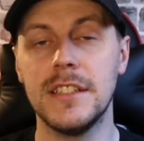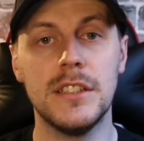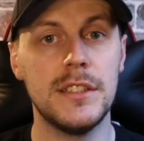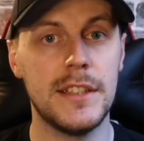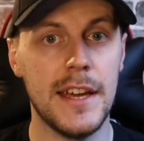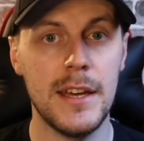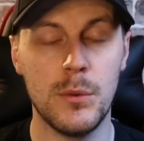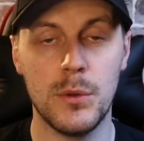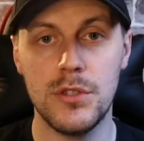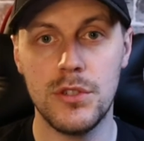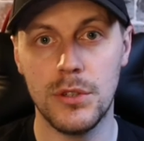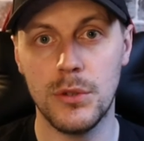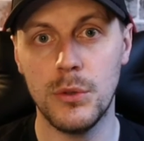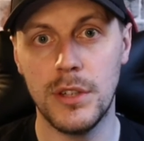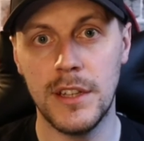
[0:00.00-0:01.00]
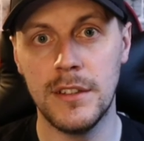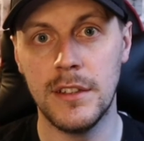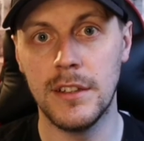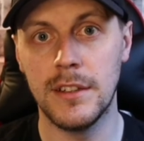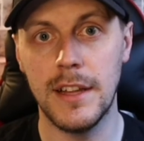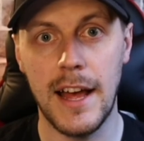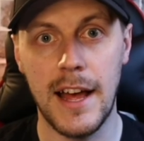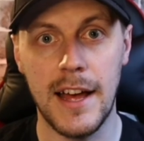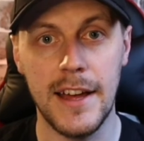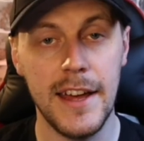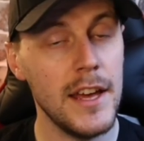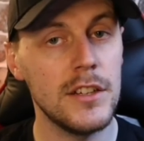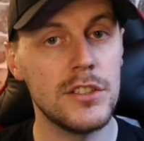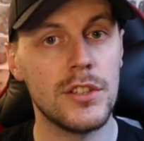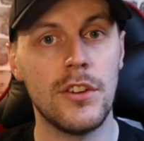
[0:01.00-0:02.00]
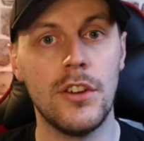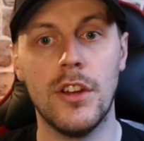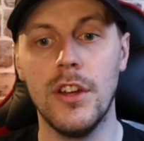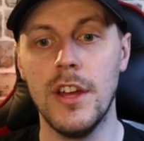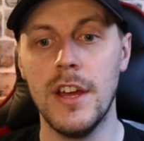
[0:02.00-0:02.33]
day which you're going in to execute,